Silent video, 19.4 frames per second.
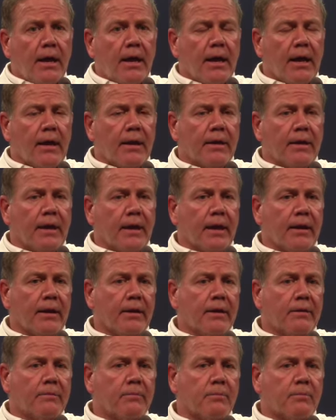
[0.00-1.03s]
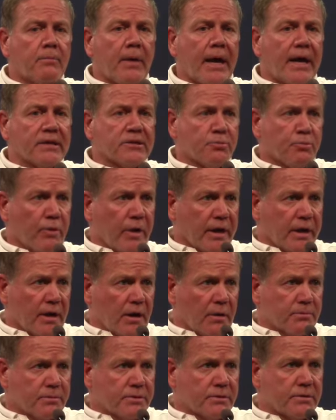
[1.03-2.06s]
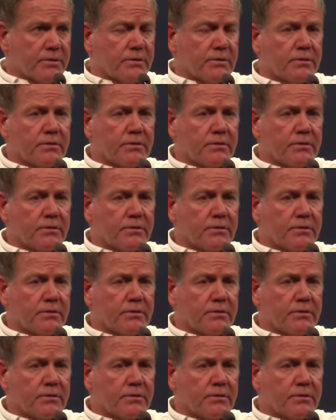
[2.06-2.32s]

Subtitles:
and then pass breakups.